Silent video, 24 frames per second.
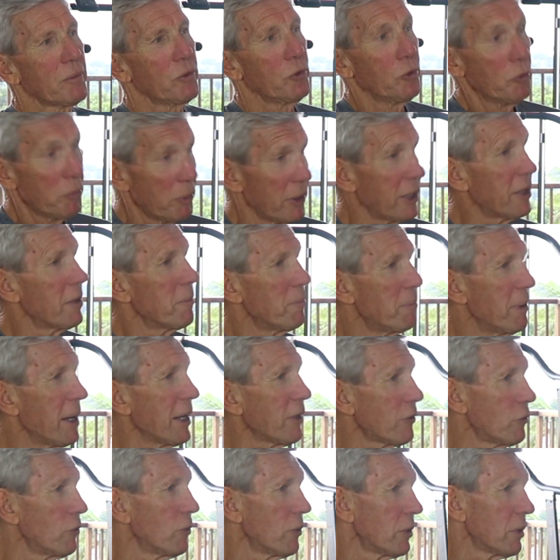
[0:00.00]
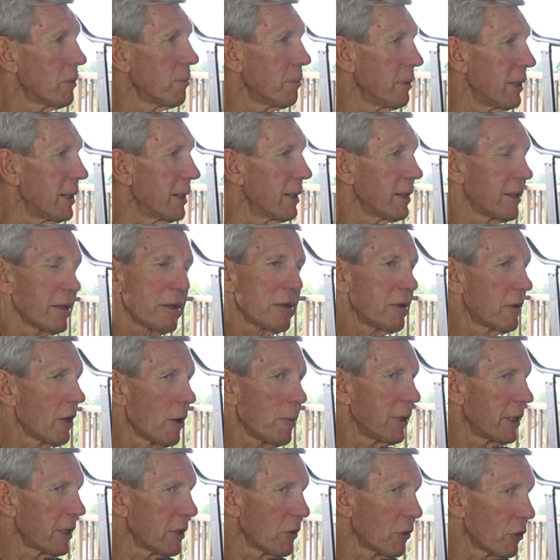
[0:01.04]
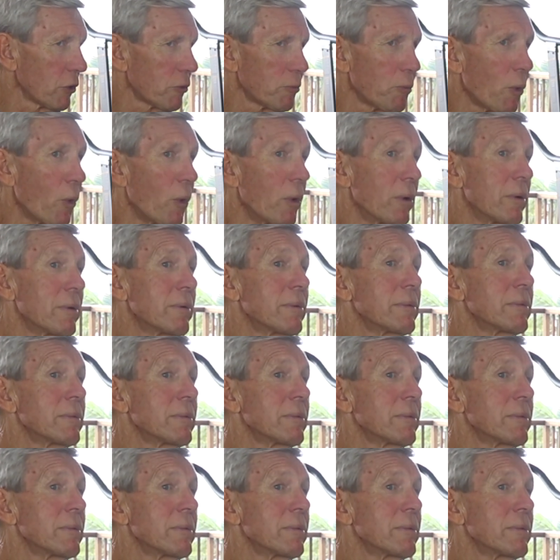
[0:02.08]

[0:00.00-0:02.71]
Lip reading: You be the best you can be, and nobody can ask more.